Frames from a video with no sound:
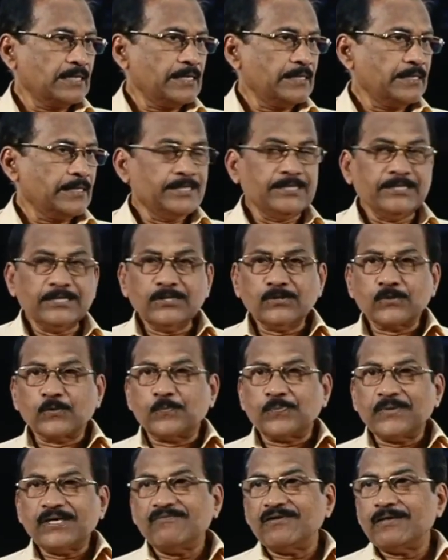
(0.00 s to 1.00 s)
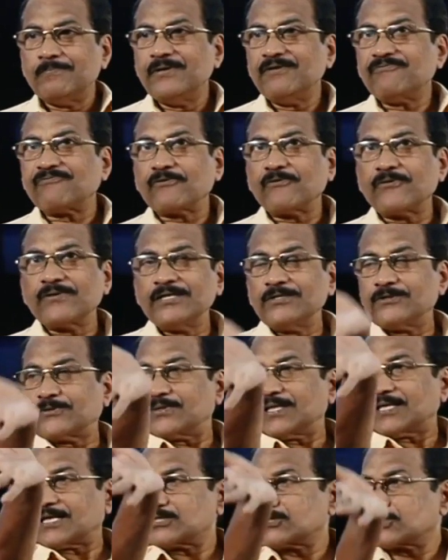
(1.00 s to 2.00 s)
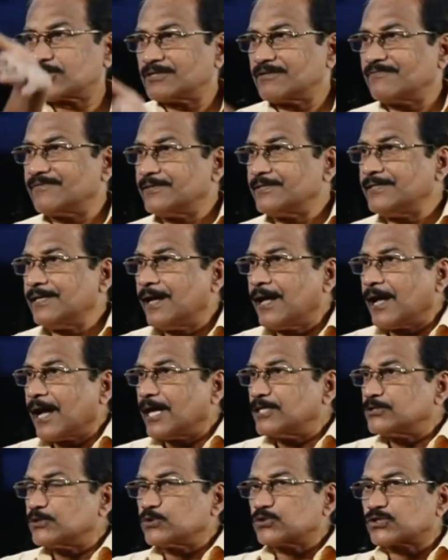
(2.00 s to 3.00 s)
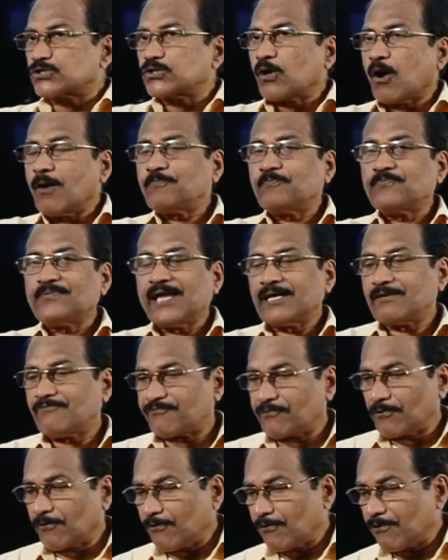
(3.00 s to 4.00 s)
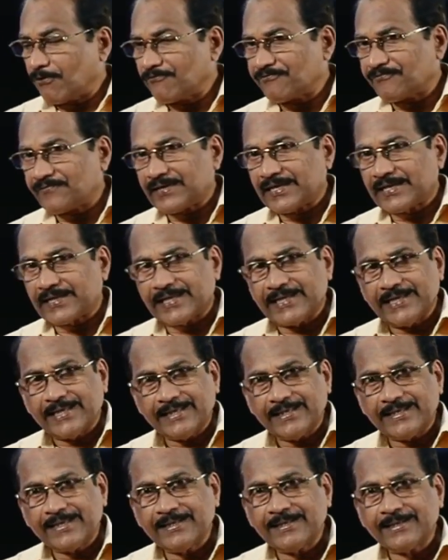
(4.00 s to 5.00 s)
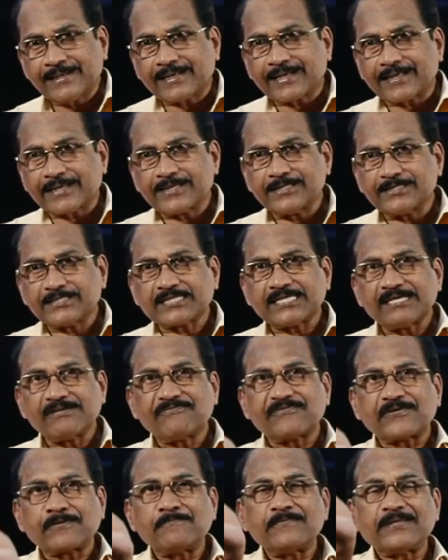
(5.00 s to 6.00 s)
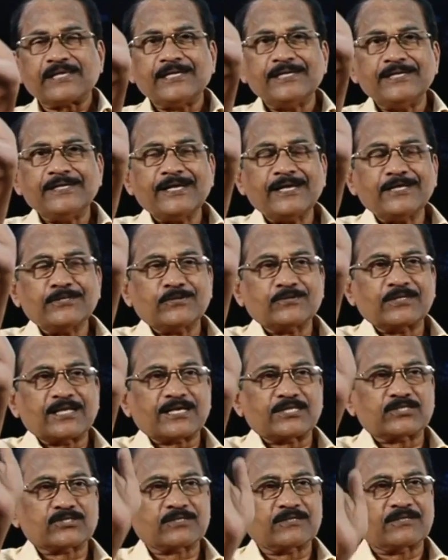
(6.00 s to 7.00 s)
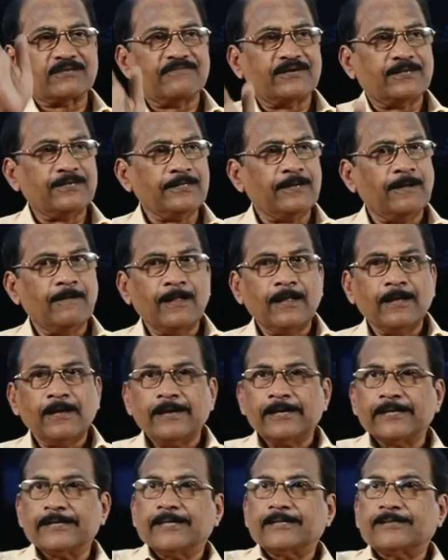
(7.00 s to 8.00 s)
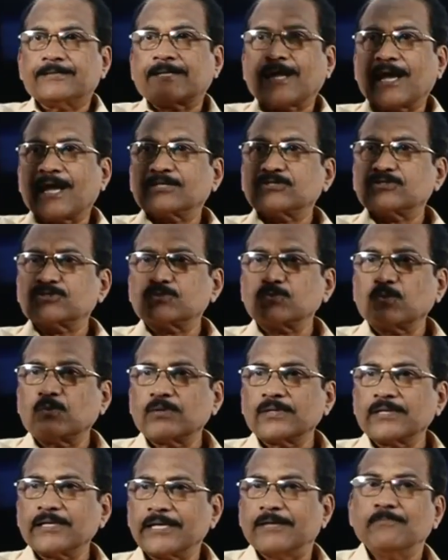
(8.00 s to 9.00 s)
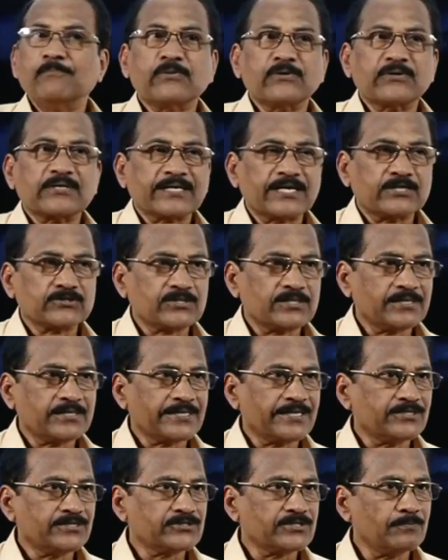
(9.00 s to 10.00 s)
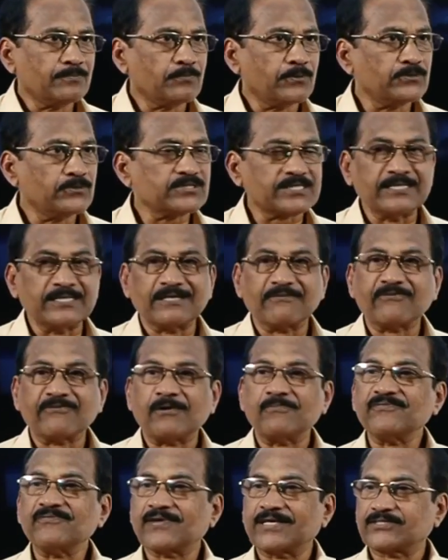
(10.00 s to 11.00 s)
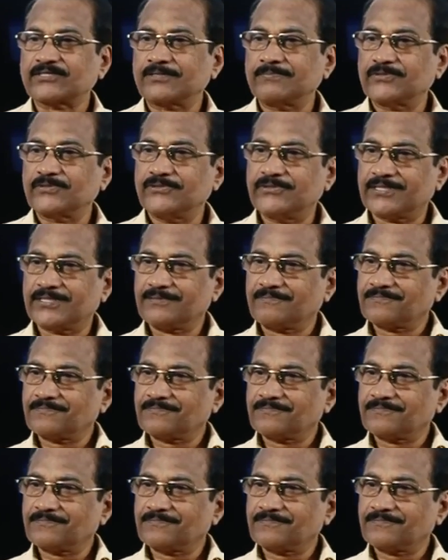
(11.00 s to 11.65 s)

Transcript: Indian rupee will be flowing to the rest of the world, and to stop that flow of Indian currency from India to the rest of the world, a tax on importation is imposed in the form of custom duty.